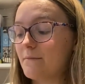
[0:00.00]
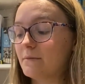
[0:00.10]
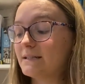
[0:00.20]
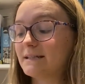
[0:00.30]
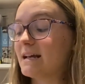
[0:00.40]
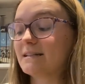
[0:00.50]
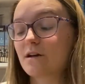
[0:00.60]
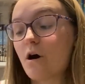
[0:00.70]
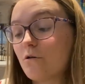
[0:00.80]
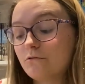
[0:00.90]
stays
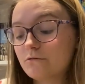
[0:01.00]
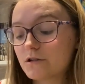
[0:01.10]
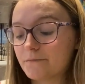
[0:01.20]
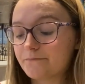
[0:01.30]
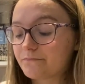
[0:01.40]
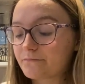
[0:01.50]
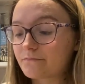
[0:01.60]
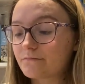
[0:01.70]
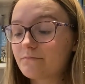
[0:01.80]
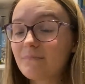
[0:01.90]
cold.
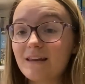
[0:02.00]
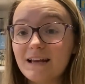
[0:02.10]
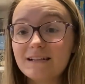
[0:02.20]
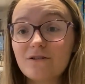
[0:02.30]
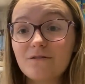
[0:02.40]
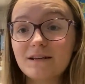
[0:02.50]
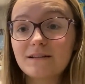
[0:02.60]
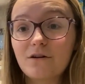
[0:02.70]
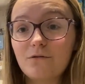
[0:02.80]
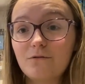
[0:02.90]
It's got this
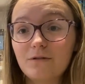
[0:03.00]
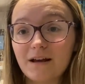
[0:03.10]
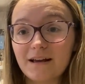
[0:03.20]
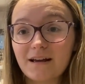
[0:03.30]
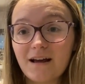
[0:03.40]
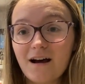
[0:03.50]
cool, like,